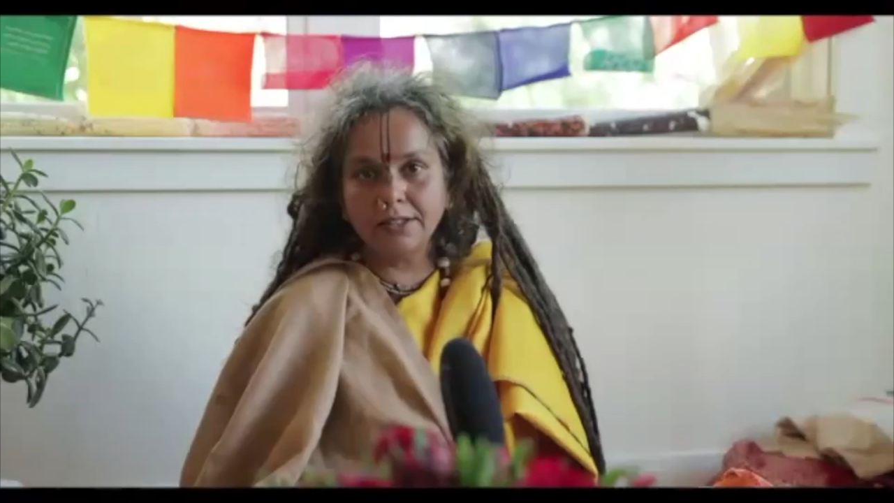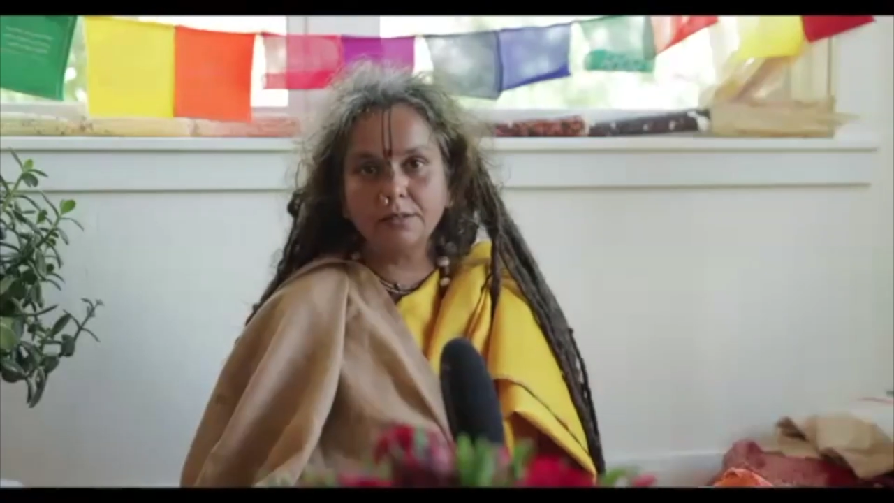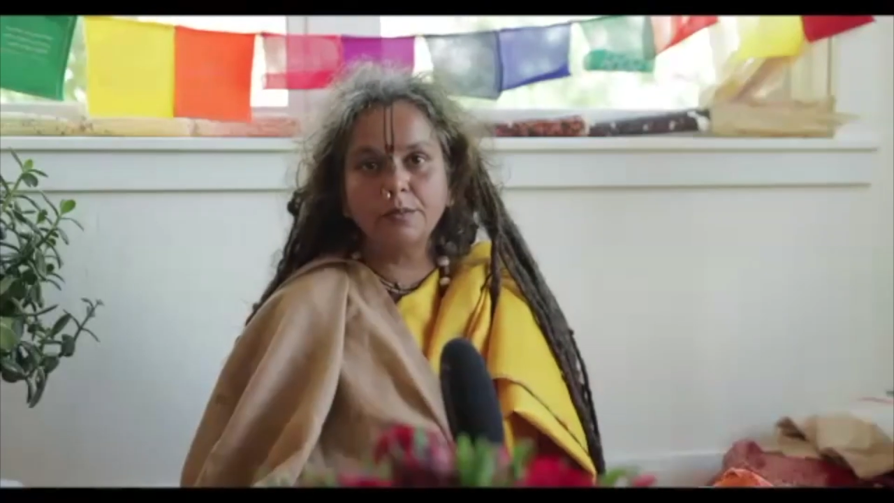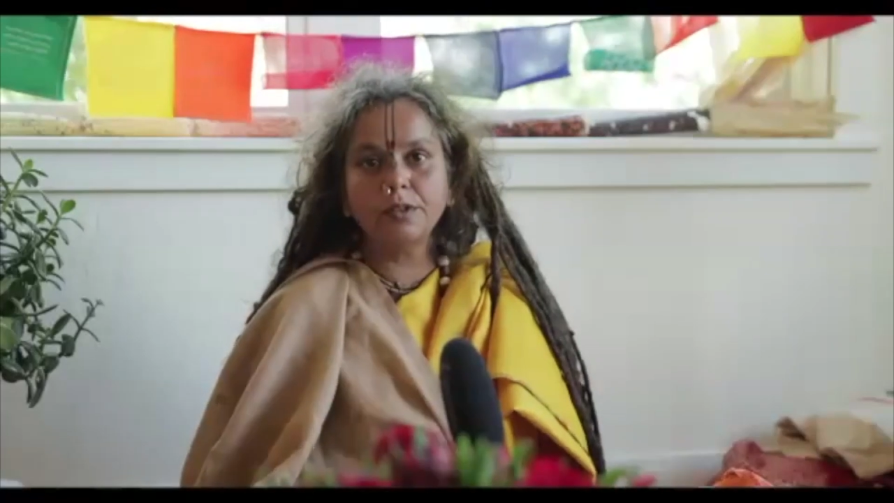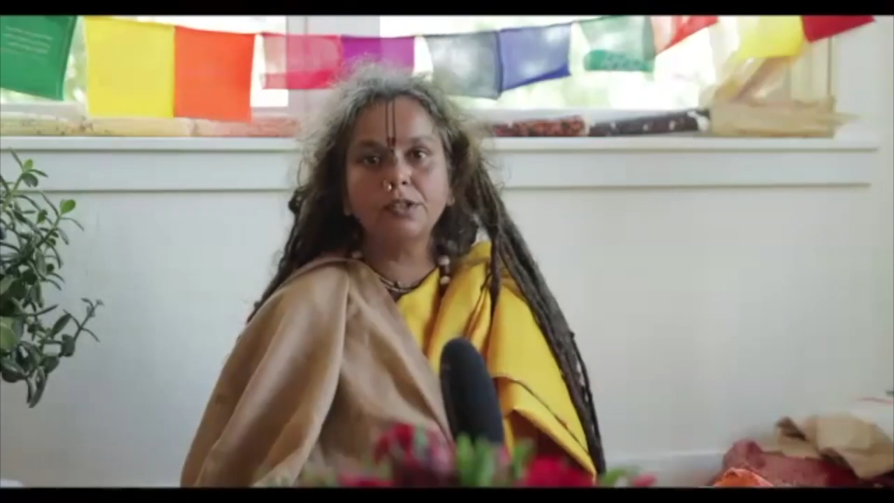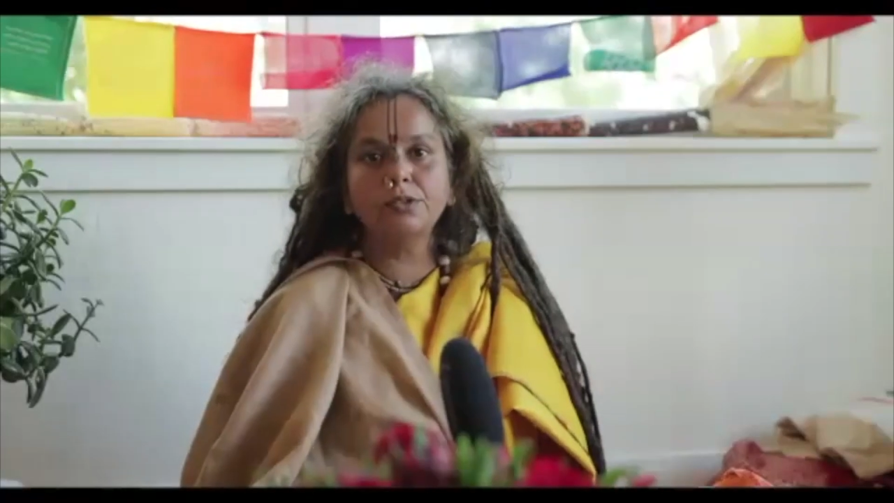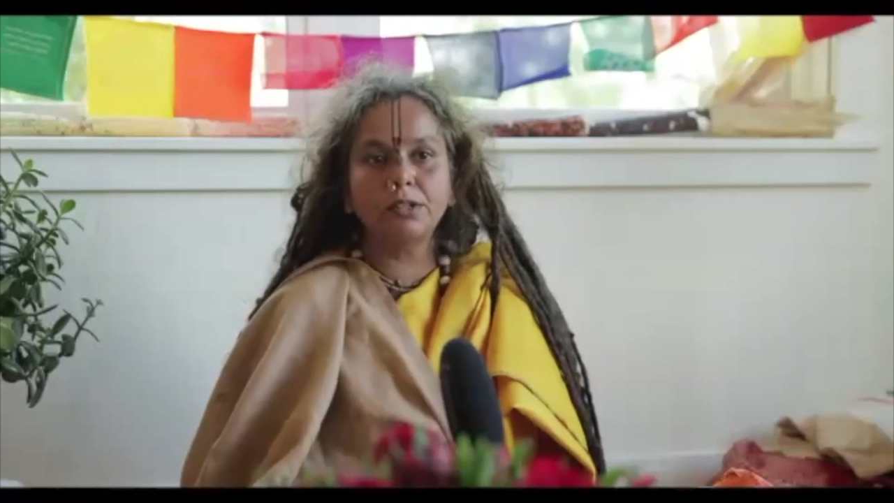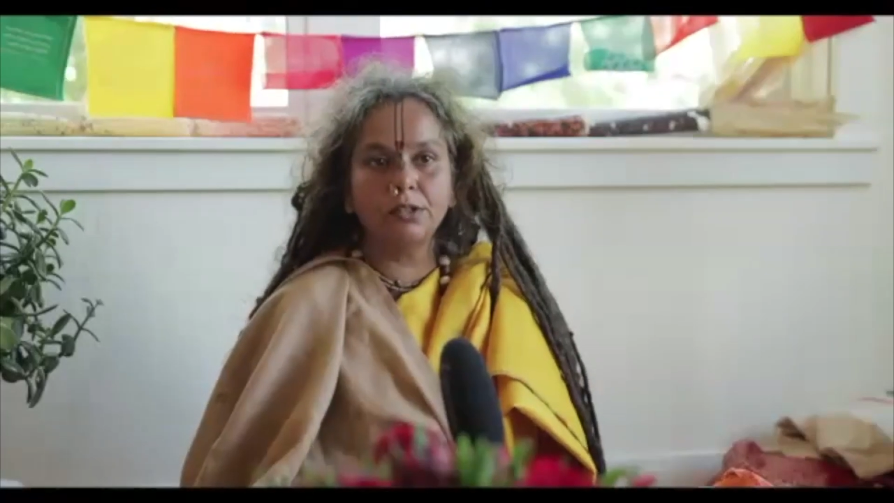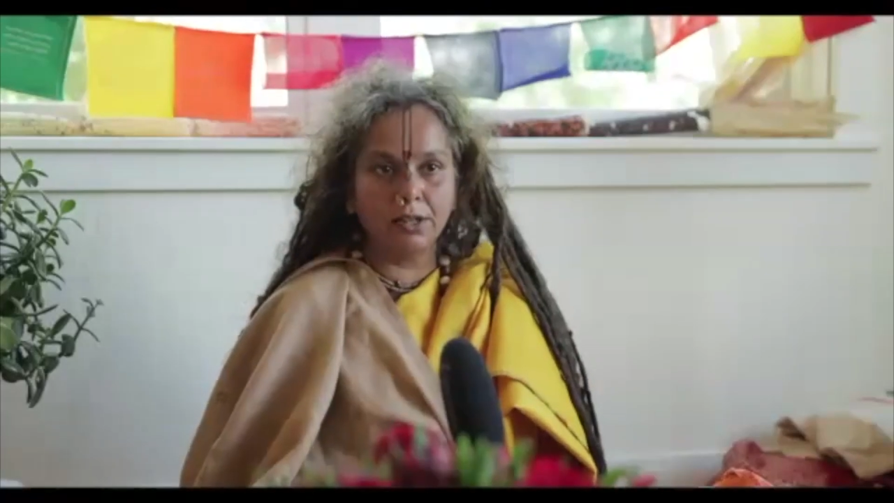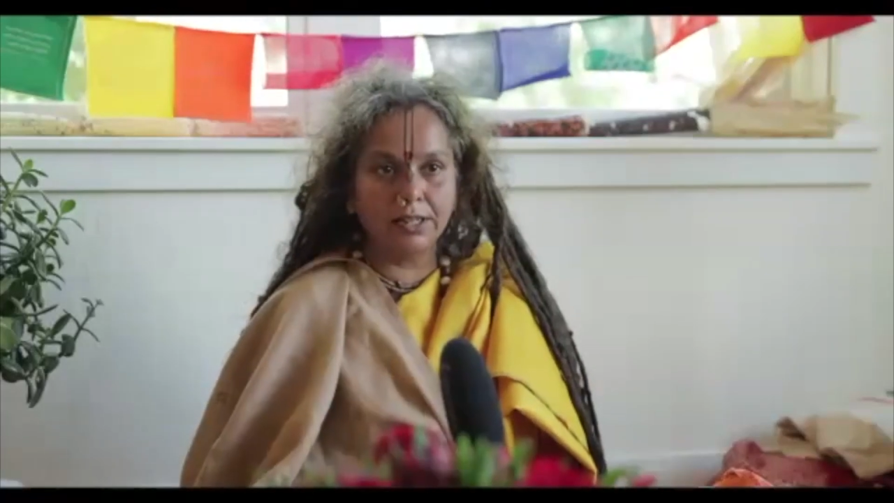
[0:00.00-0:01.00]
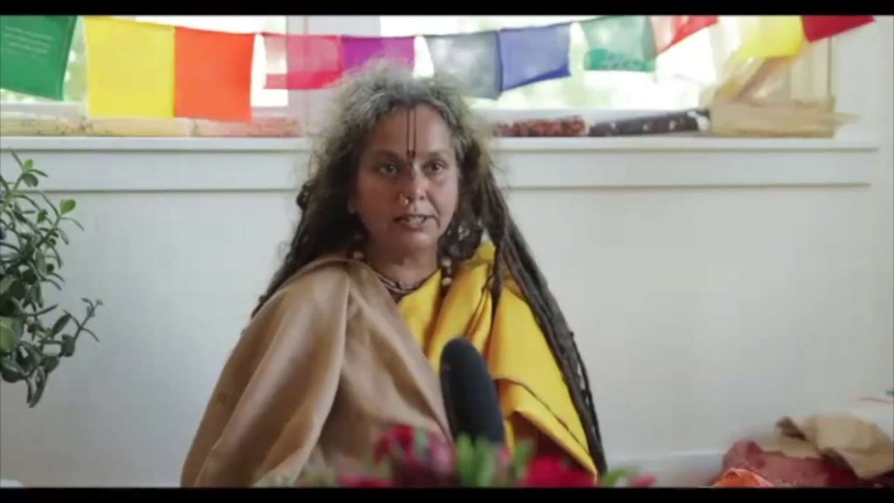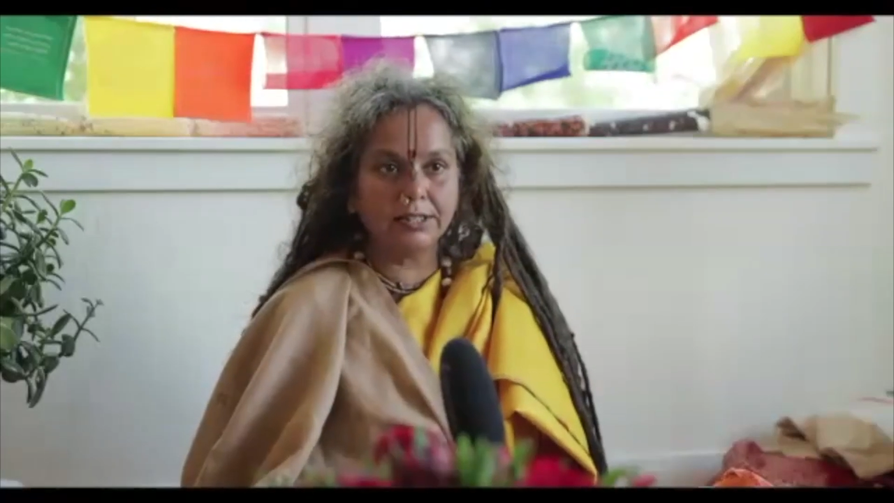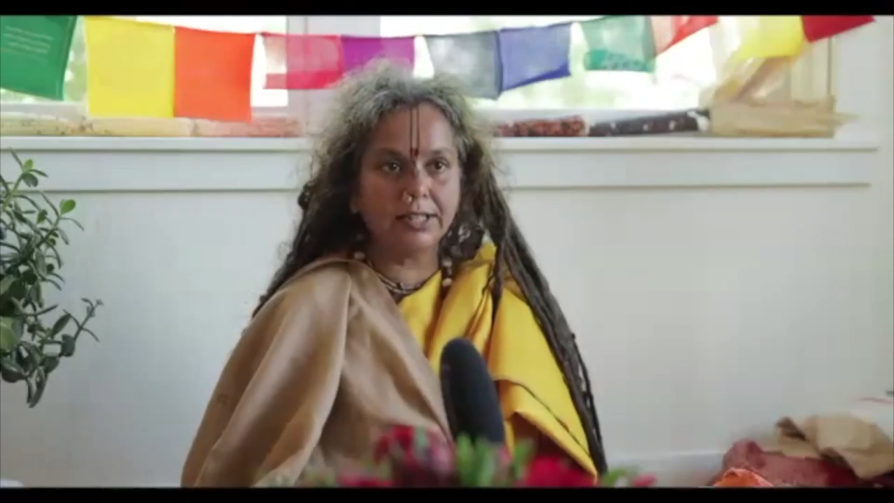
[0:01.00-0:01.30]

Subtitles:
the spiritual knowledge